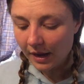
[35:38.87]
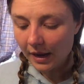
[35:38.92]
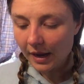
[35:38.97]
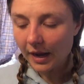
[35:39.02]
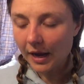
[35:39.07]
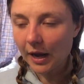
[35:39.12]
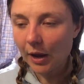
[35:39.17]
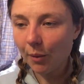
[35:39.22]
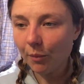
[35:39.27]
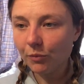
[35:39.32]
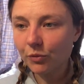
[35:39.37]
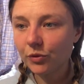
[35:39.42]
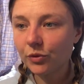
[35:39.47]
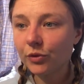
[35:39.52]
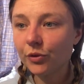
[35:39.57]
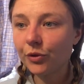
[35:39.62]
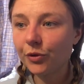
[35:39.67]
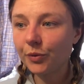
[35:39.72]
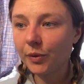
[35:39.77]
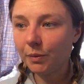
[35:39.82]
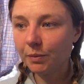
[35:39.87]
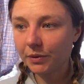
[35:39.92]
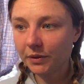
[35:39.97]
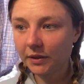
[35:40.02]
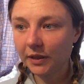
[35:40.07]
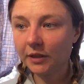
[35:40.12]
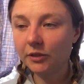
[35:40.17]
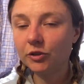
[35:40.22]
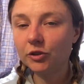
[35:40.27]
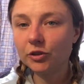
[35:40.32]
Um, so there are three
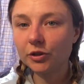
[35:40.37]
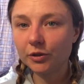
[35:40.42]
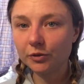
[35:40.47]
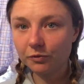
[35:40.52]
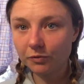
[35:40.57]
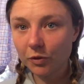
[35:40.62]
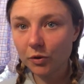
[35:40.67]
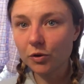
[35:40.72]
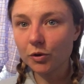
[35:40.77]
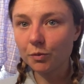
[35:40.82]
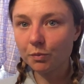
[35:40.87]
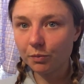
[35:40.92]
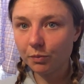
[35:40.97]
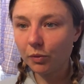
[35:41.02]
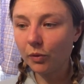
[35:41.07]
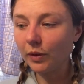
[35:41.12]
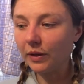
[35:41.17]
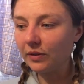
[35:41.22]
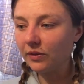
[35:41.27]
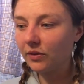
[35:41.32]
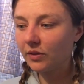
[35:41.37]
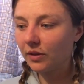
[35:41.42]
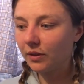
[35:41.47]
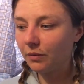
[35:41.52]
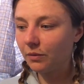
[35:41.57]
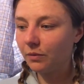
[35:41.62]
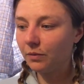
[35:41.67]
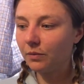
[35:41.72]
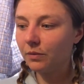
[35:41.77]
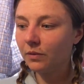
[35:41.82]
potential focal points
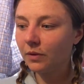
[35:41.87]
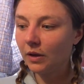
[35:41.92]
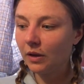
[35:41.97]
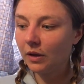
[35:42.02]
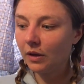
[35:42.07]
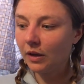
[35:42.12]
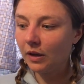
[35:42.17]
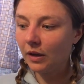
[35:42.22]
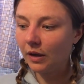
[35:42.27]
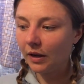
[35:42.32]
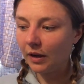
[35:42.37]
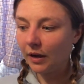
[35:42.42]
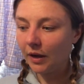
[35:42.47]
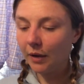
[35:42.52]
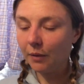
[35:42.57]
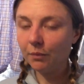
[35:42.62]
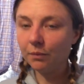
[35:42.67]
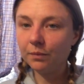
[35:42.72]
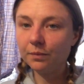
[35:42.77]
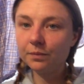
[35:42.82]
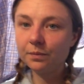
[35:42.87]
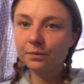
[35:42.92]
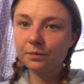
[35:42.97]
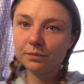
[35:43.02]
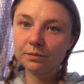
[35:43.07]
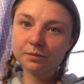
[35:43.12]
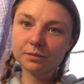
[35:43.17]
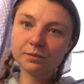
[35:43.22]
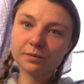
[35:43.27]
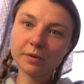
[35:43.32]
and um,
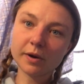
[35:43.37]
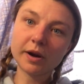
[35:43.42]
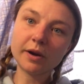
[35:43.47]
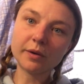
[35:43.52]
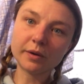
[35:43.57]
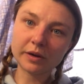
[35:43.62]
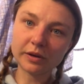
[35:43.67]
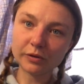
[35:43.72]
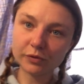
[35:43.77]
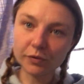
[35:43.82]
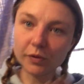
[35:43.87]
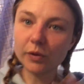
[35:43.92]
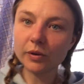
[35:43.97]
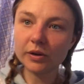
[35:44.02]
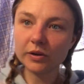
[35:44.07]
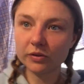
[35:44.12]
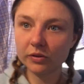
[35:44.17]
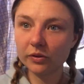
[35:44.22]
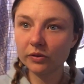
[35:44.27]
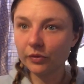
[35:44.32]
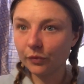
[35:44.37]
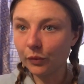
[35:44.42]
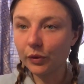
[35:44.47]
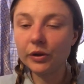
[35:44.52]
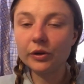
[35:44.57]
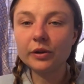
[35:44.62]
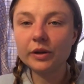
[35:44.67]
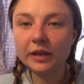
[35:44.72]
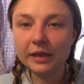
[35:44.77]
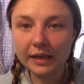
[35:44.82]
priorities, focuses of what
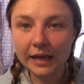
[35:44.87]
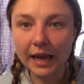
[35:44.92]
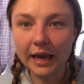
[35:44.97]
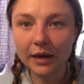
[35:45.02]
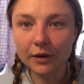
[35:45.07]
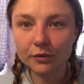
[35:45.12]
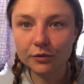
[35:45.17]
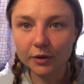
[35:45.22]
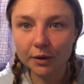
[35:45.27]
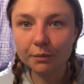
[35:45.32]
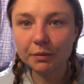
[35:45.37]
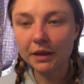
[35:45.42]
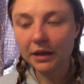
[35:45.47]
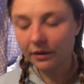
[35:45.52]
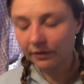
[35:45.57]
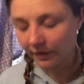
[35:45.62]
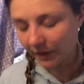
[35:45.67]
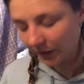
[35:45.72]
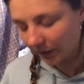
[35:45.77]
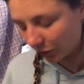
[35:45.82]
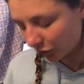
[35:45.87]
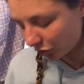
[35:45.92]
you can gain from the unveiling